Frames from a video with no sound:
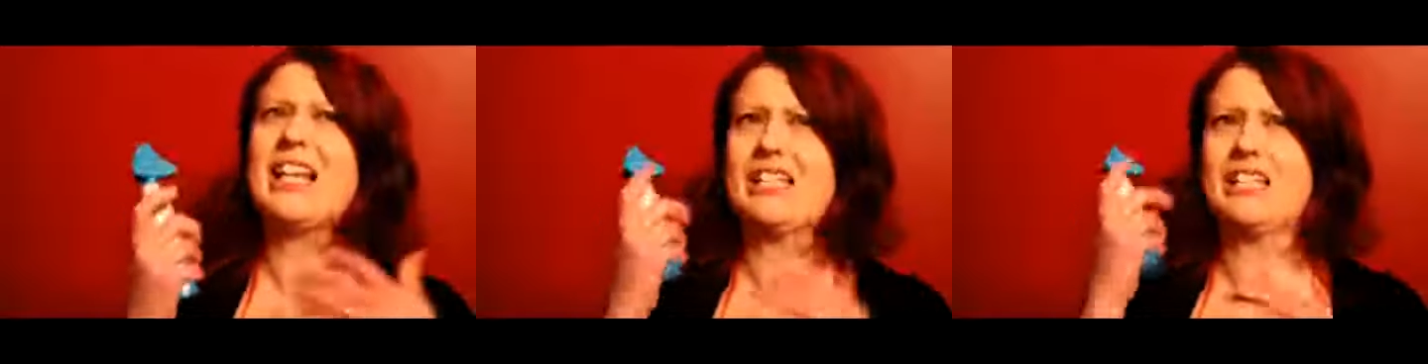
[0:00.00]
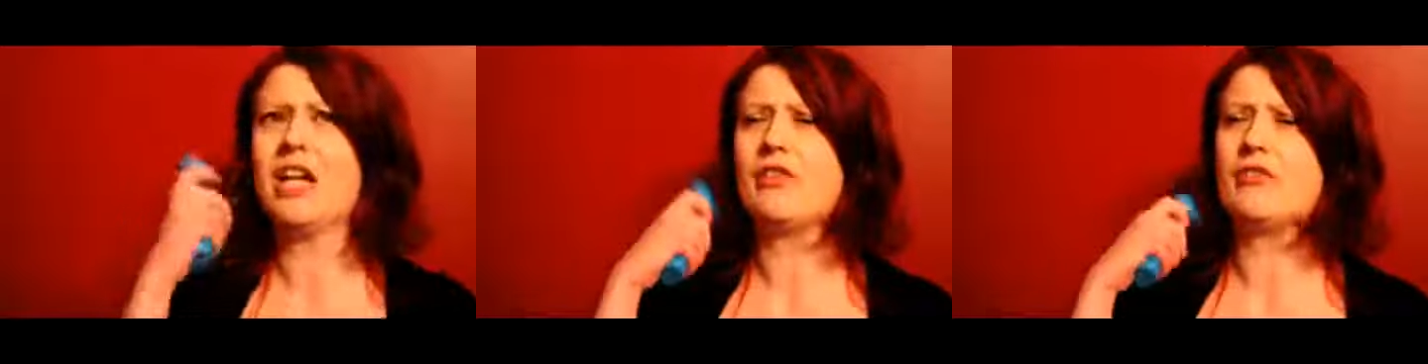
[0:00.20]

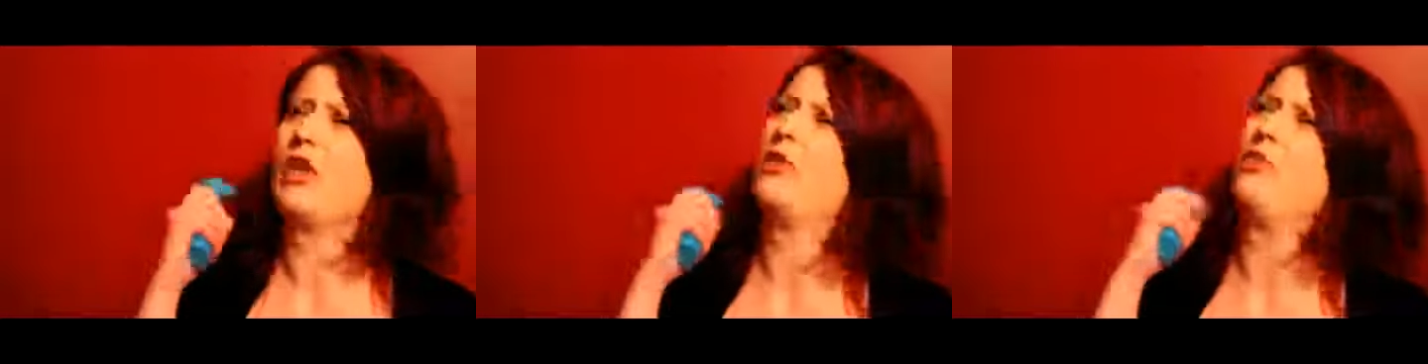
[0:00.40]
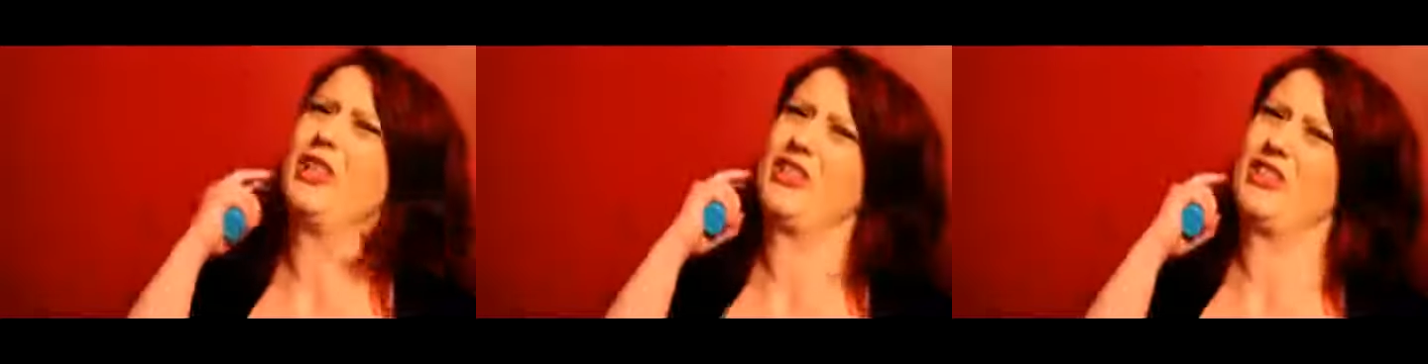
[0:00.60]
It's not
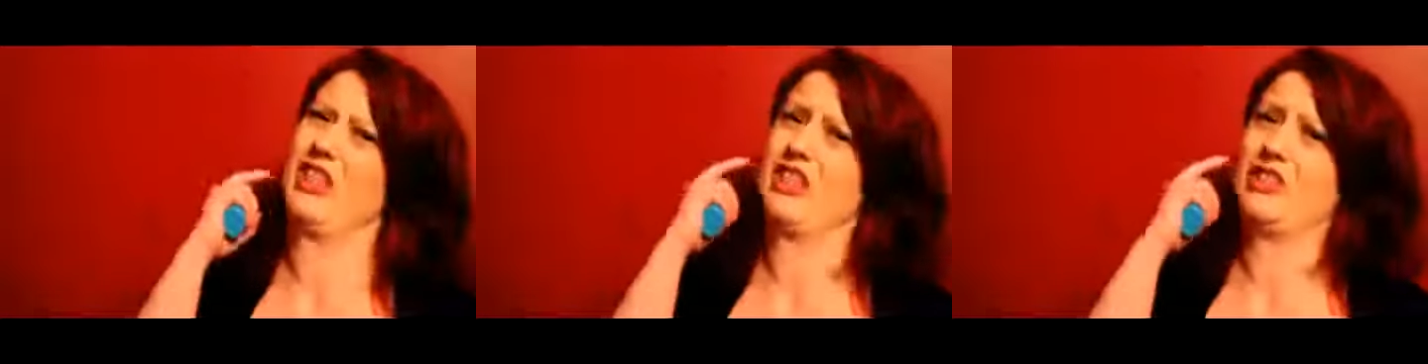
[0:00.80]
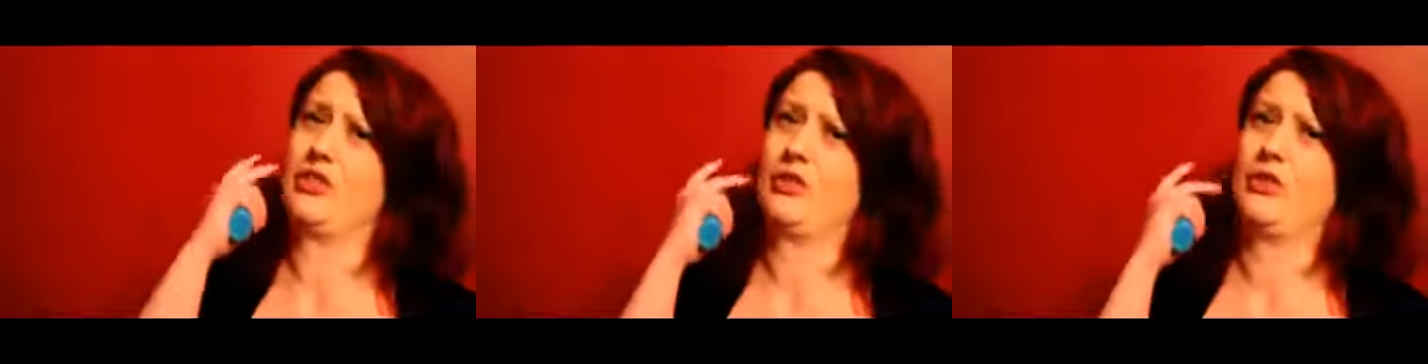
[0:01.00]
very pleasant,
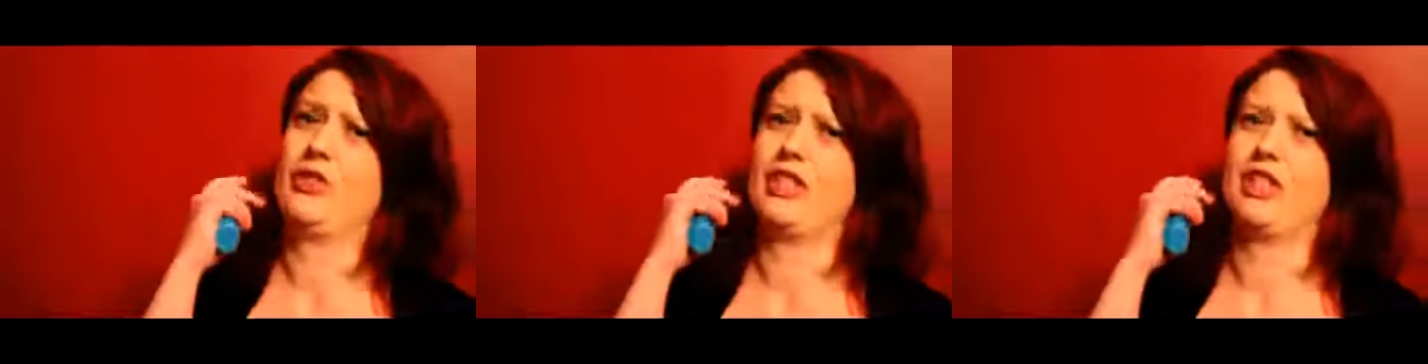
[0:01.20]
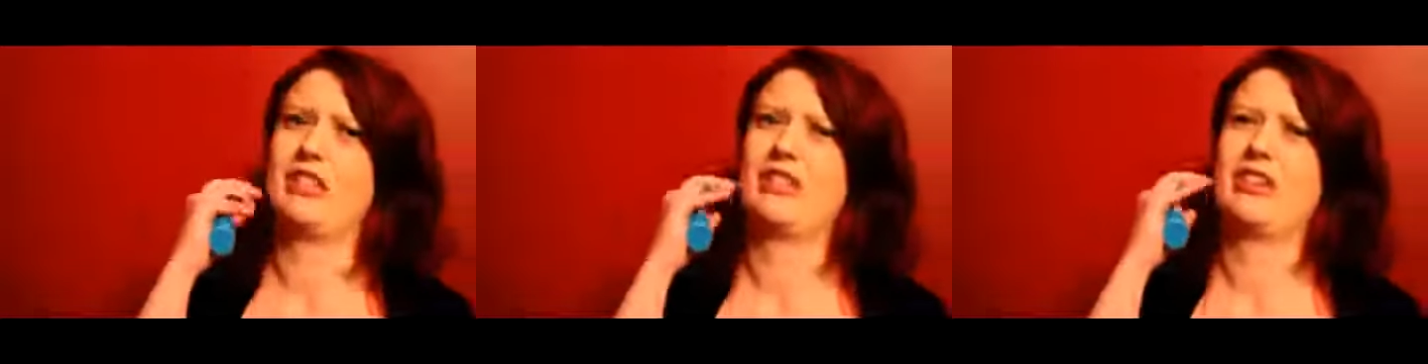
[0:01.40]
like just
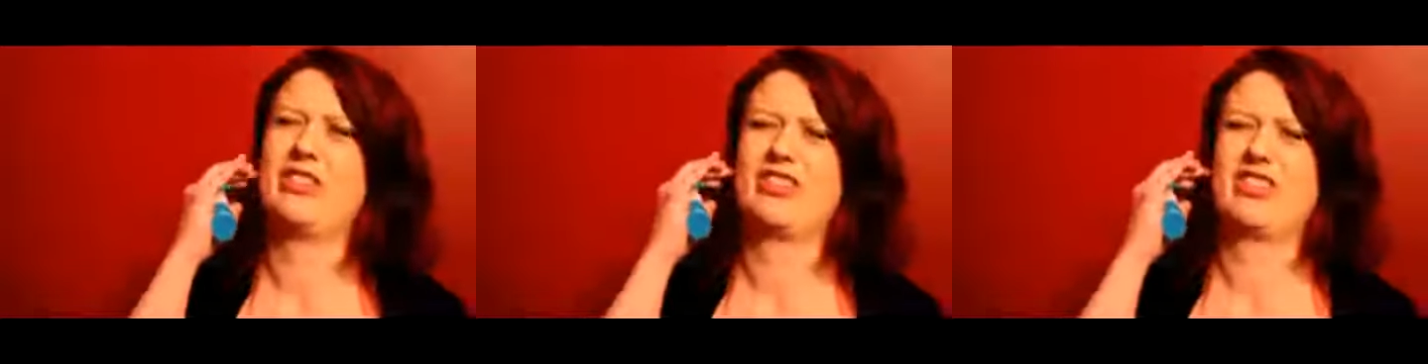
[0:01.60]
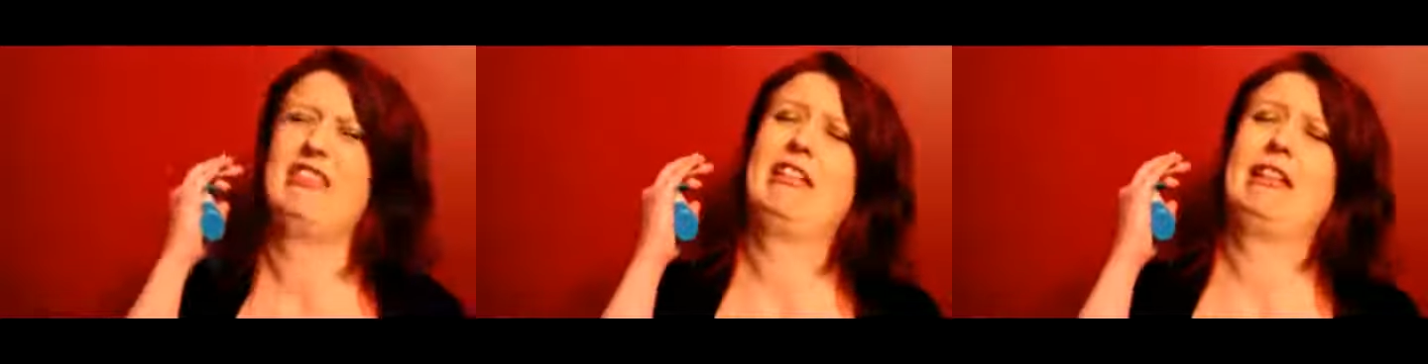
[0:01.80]
holding it there.
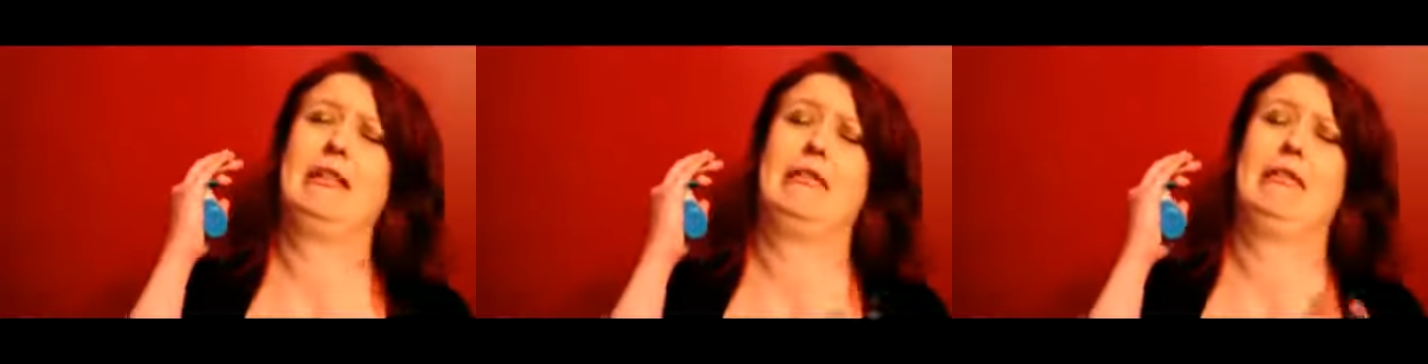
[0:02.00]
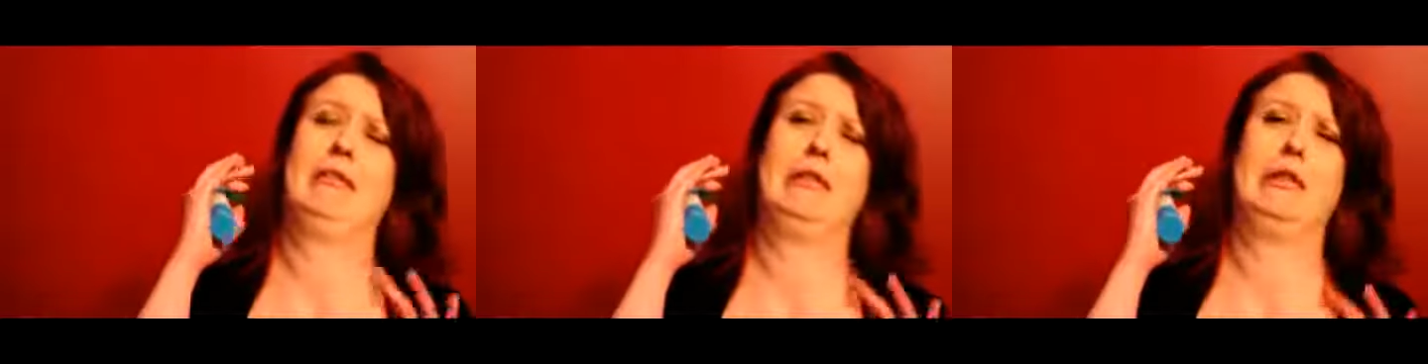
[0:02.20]
It's kind
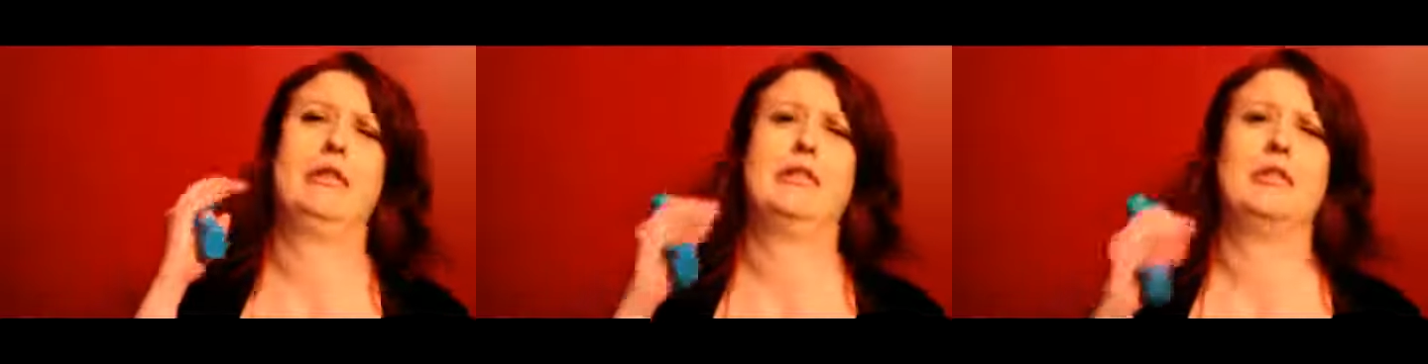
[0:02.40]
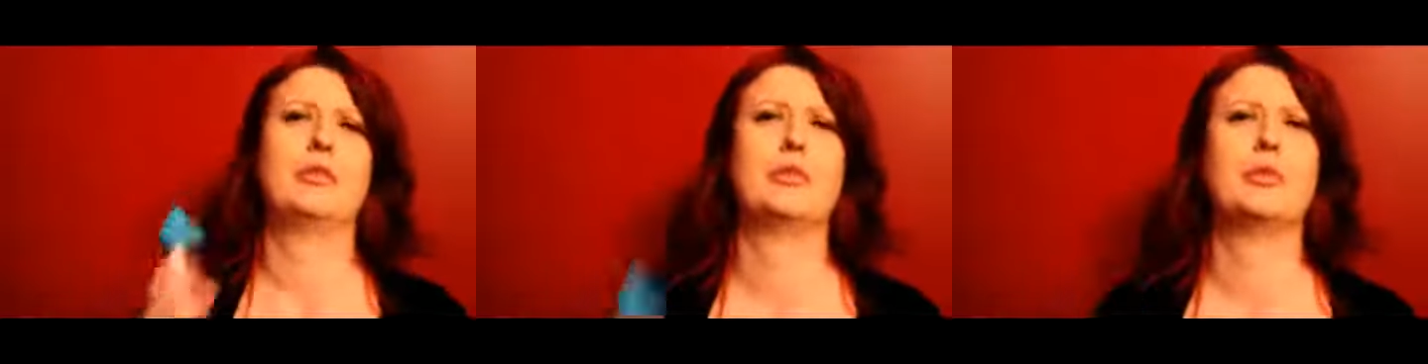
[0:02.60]
of like,
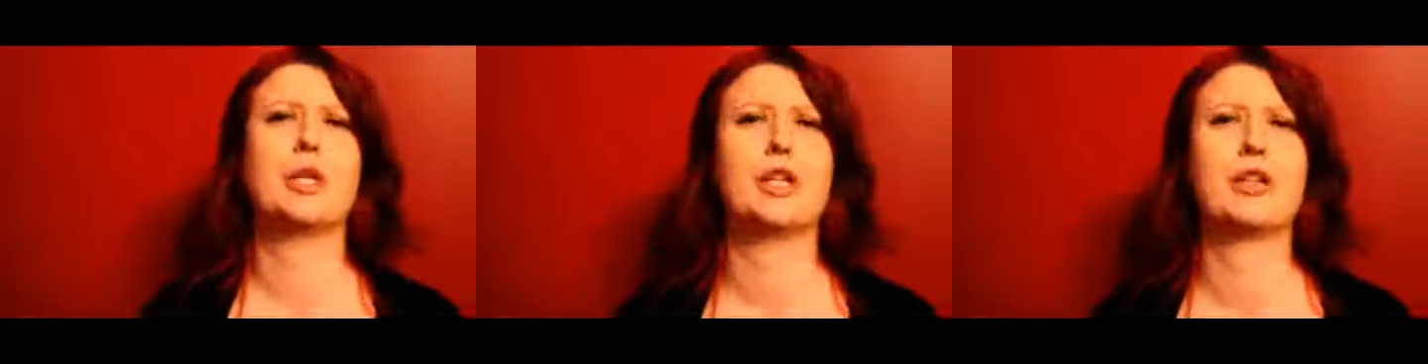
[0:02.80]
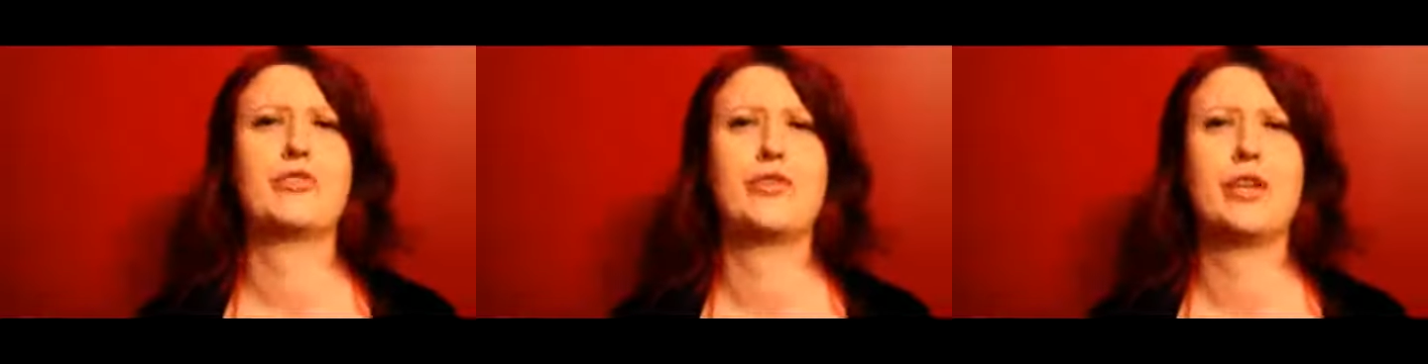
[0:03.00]
it's a
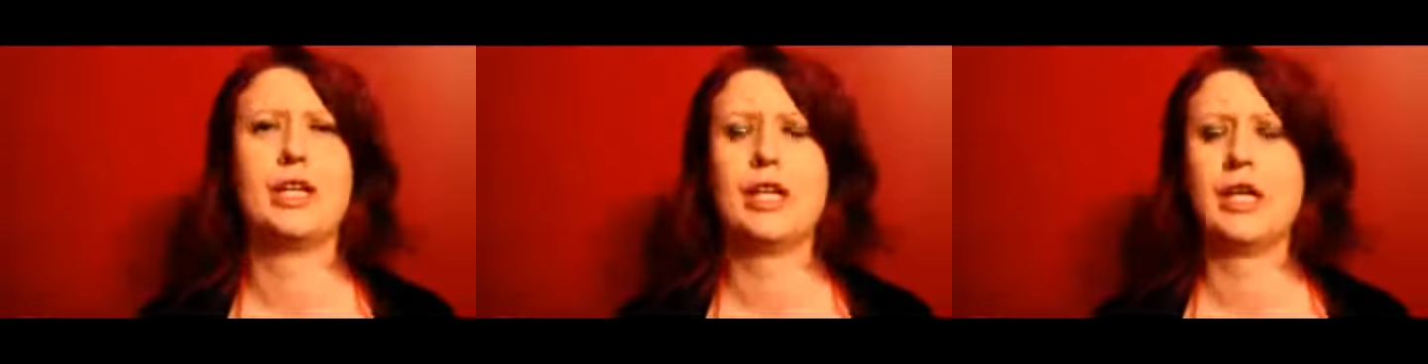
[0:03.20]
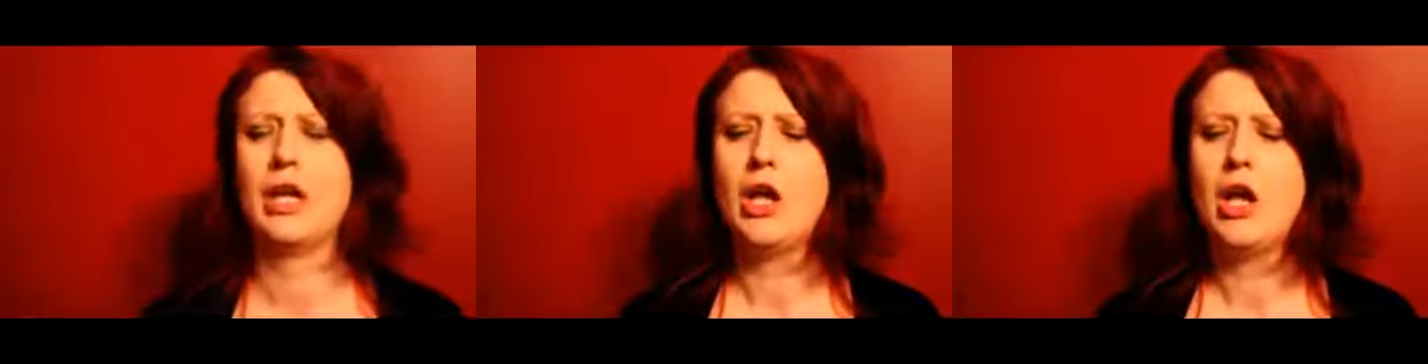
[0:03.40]
weird
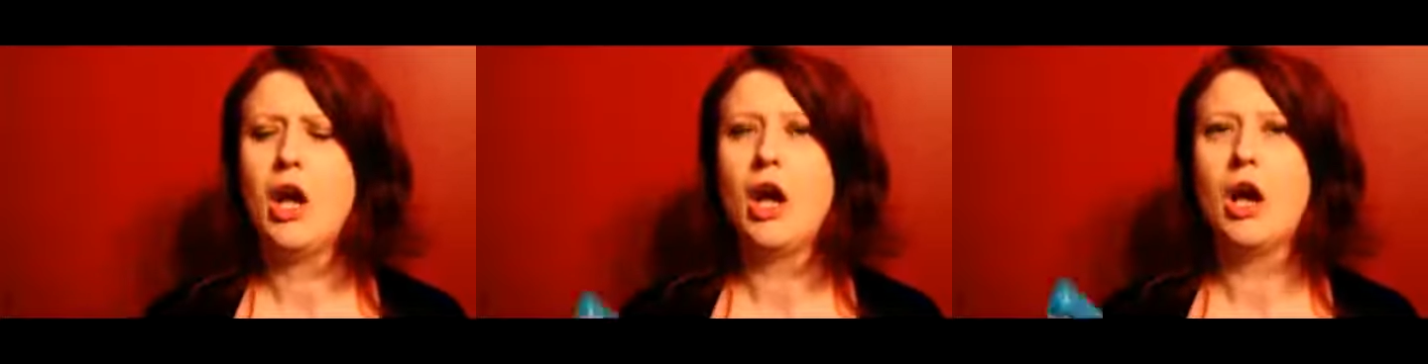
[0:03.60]
feeling.